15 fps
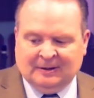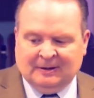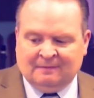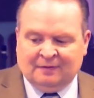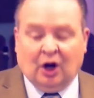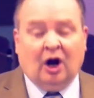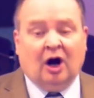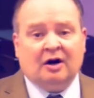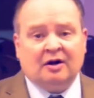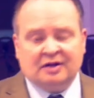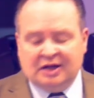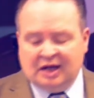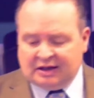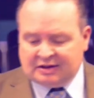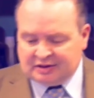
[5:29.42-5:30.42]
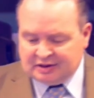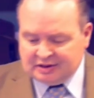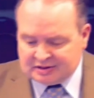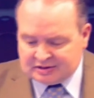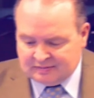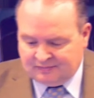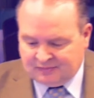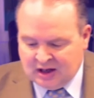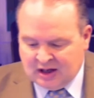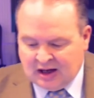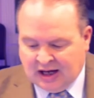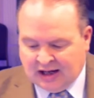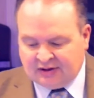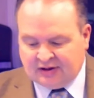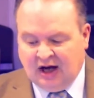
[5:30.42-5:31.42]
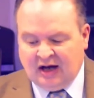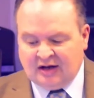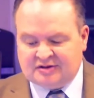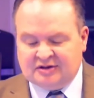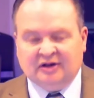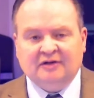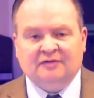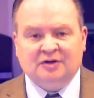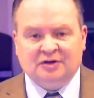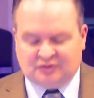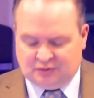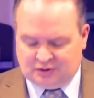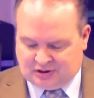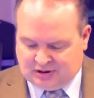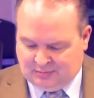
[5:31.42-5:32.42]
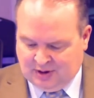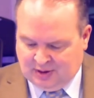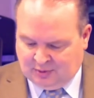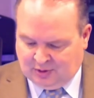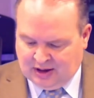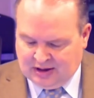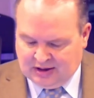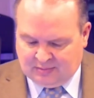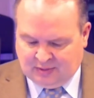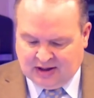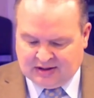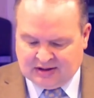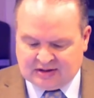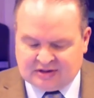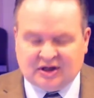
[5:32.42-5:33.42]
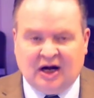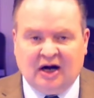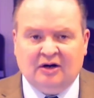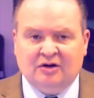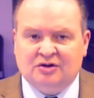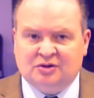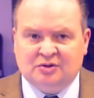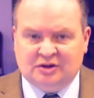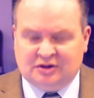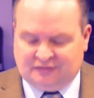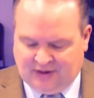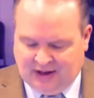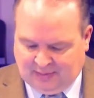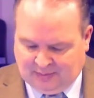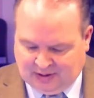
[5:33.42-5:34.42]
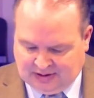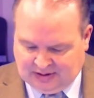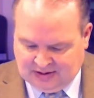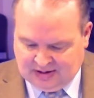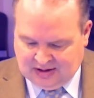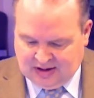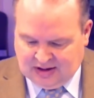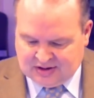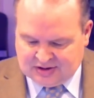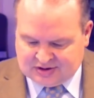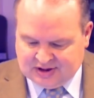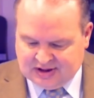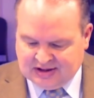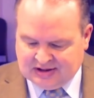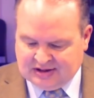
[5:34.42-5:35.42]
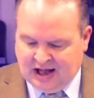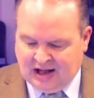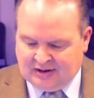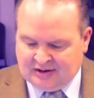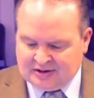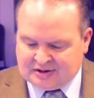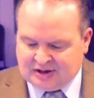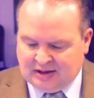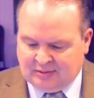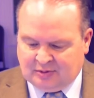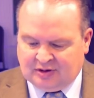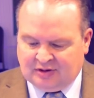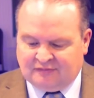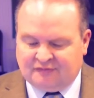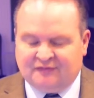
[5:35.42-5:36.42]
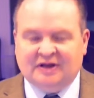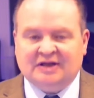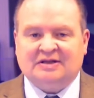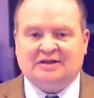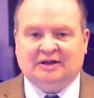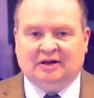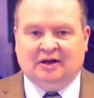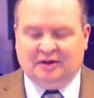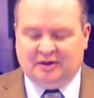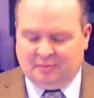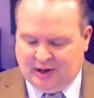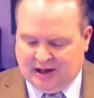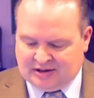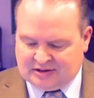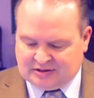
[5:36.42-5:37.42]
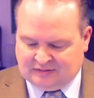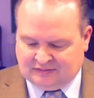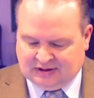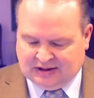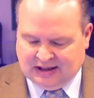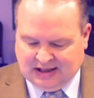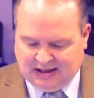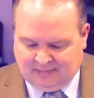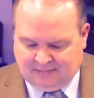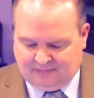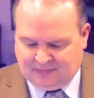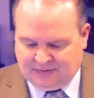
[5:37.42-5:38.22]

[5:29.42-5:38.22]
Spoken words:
The heart of the Exodus and God's deliverance was commemorated by the entire Jewish family sitting down at a table and feasting on the Passover lamb.